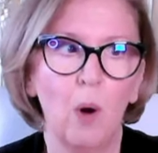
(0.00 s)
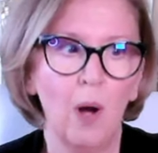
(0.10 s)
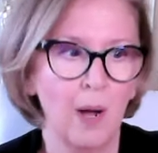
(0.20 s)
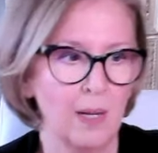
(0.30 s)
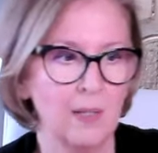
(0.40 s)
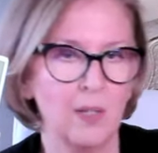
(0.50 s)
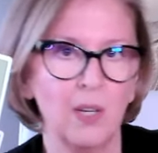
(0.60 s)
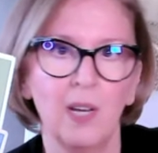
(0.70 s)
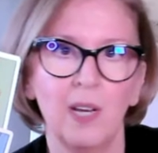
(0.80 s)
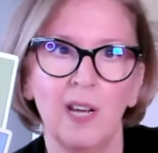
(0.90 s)

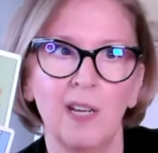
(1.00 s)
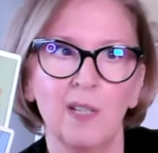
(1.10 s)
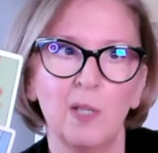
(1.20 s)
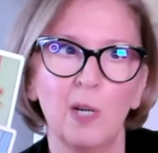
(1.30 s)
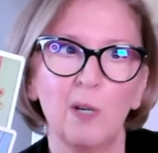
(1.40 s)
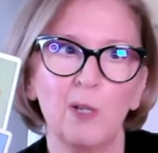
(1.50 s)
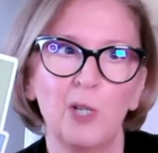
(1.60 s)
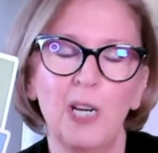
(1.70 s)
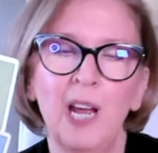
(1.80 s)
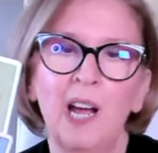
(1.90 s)
Wands is there
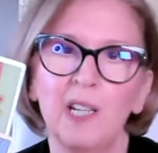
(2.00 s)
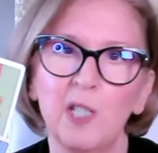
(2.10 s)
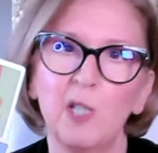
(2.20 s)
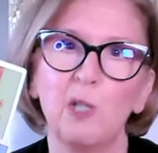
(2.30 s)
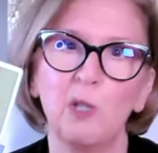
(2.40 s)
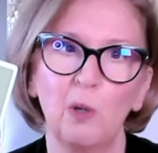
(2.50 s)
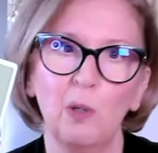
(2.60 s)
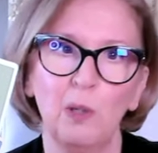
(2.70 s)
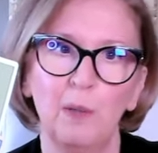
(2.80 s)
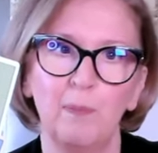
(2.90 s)
she has a
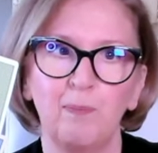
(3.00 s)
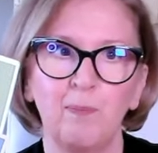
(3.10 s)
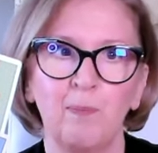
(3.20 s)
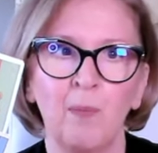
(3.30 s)
certain